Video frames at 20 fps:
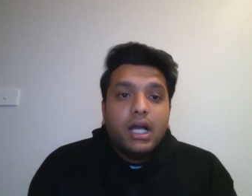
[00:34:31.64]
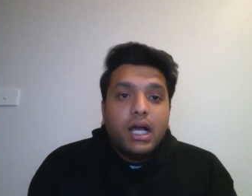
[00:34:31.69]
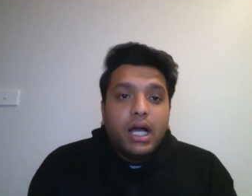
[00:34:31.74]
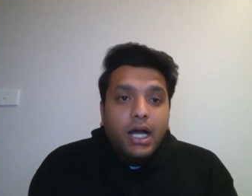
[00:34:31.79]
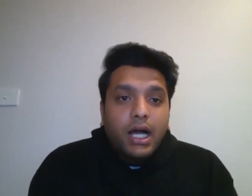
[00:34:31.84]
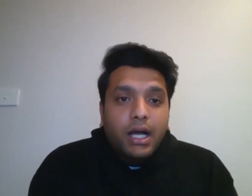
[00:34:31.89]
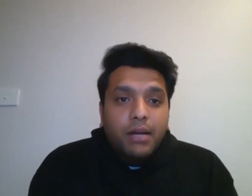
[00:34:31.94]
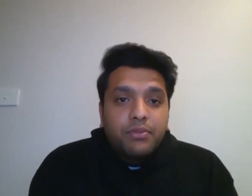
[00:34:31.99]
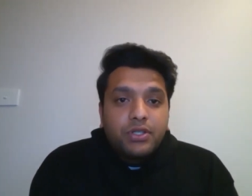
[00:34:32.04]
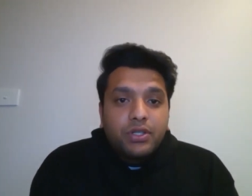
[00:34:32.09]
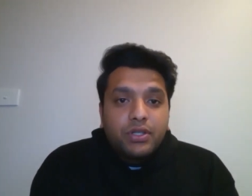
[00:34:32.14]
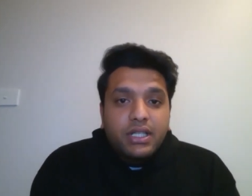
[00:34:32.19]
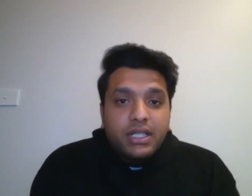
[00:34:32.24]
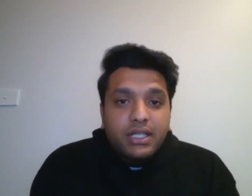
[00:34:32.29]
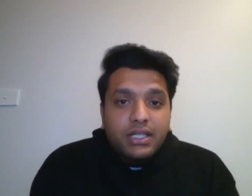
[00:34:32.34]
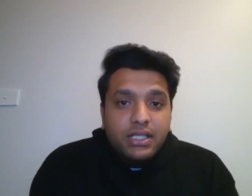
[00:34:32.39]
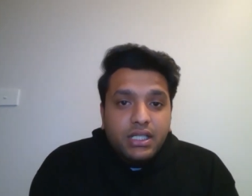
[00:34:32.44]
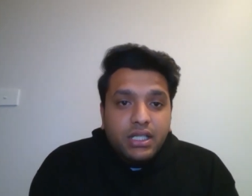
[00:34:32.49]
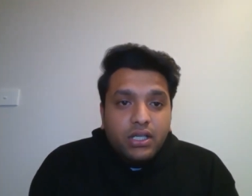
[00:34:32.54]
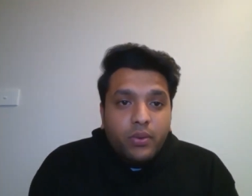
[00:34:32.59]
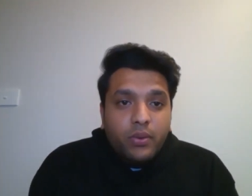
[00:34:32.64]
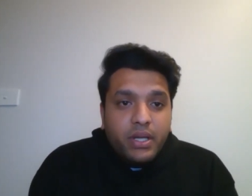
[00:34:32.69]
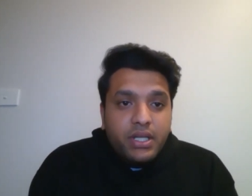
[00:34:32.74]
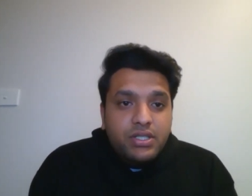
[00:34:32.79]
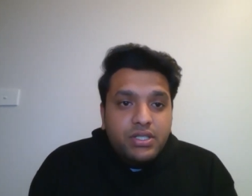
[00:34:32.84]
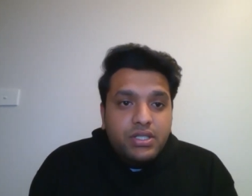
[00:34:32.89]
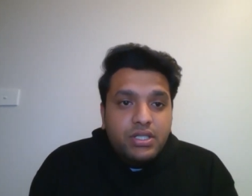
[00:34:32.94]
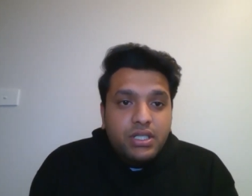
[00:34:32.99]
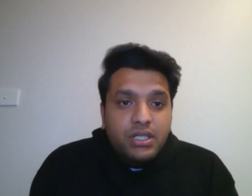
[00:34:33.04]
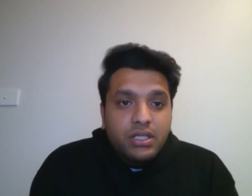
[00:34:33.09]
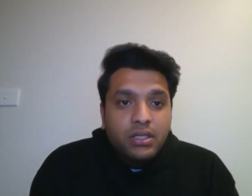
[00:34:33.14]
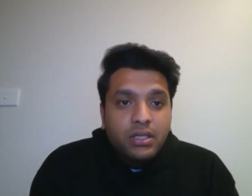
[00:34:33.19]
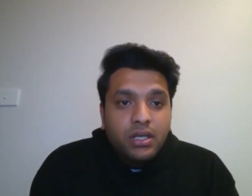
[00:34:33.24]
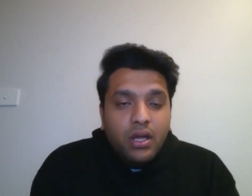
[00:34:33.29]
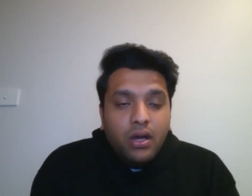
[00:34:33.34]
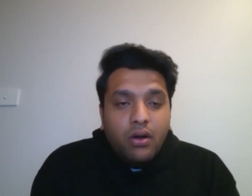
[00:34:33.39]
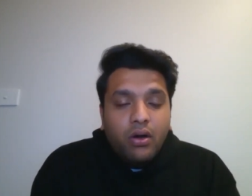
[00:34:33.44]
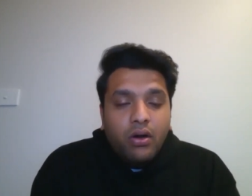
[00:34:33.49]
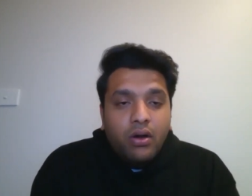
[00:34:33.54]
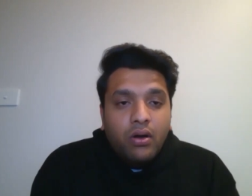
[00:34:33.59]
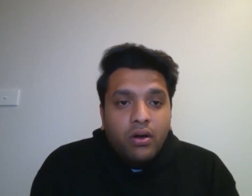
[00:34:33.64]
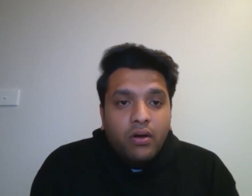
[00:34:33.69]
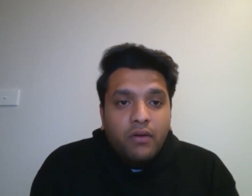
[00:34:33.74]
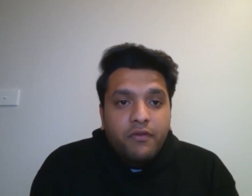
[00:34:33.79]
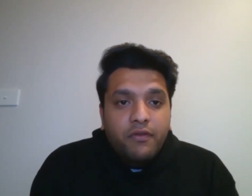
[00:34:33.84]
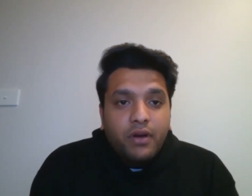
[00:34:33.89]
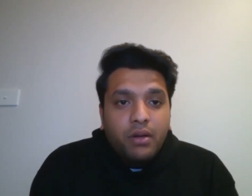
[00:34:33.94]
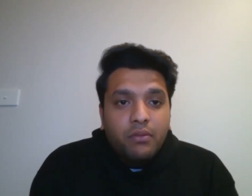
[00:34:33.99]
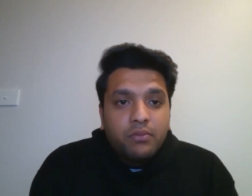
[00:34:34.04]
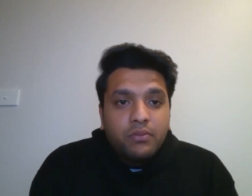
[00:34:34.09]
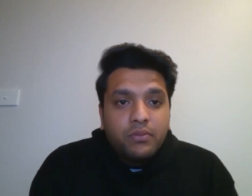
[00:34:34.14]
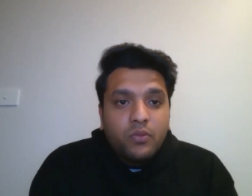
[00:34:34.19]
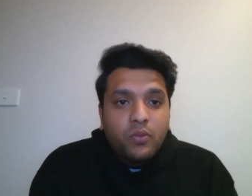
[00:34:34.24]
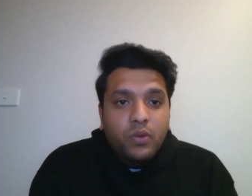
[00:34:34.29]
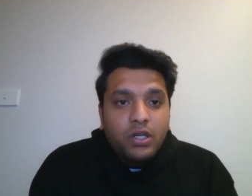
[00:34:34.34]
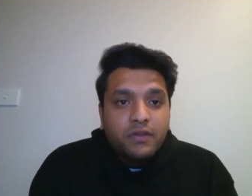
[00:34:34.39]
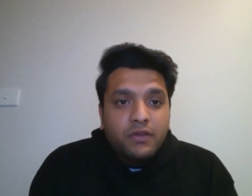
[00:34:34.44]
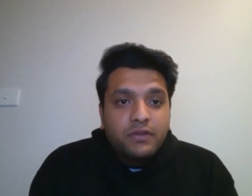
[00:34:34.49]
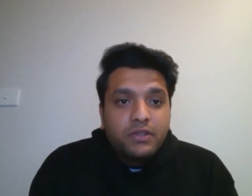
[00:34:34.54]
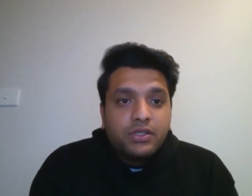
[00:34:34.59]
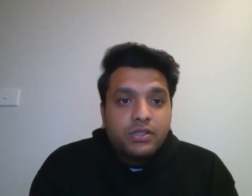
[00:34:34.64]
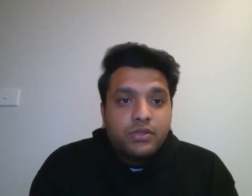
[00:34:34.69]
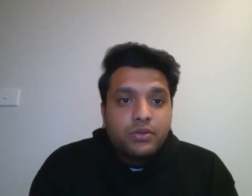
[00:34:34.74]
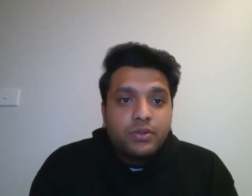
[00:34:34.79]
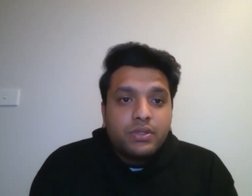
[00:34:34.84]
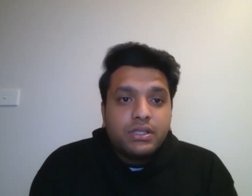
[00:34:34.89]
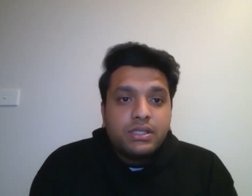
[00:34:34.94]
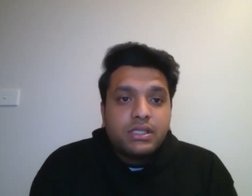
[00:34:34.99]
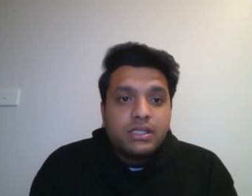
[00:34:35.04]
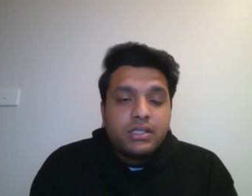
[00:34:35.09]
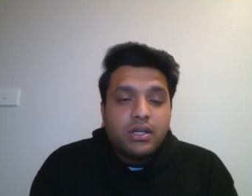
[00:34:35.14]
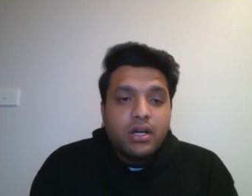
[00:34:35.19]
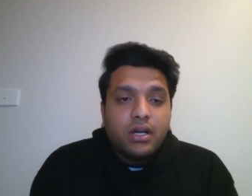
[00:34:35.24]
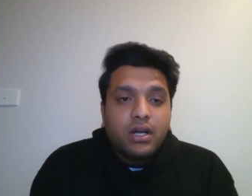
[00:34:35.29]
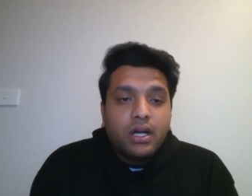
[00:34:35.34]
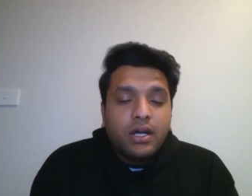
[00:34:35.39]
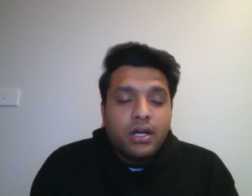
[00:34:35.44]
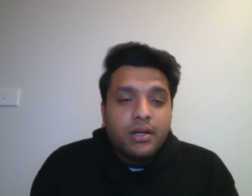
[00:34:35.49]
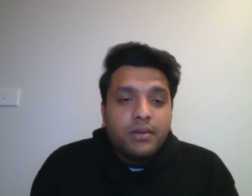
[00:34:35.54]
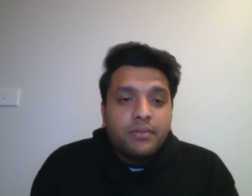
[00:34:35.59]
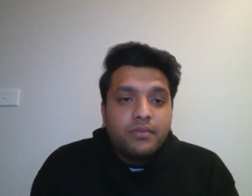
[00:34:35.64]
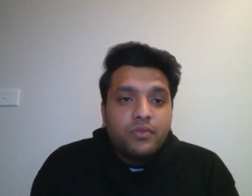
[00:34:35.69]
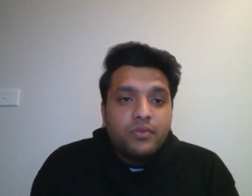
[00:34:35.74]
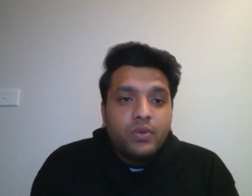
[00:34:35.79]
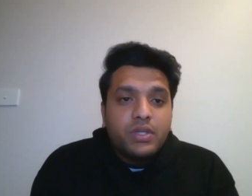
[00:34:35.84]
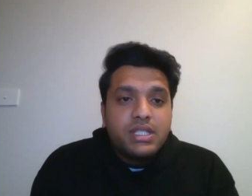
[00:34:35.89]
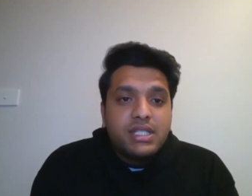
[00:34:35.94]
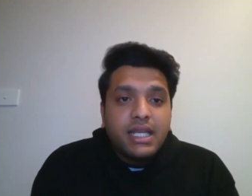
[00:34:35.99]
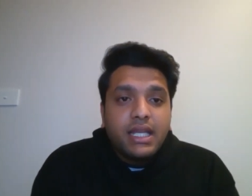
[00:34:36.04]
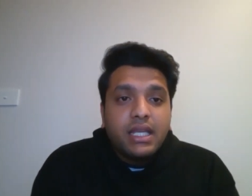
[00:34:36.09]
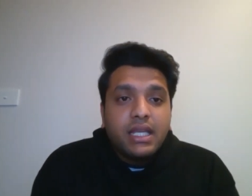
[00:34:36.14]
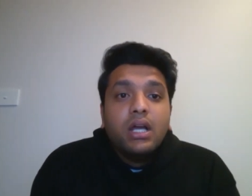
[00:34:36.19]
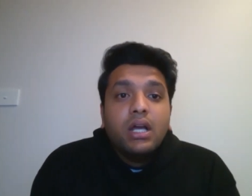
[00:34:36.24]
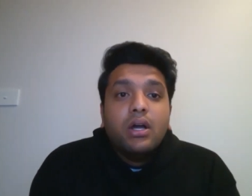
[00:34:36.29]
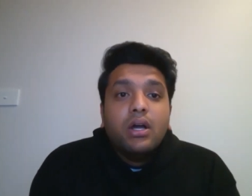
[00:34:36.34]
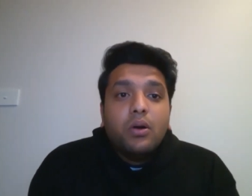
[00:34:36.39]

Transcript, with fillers: Um, so there is a question uh, from one of the students uh, which said,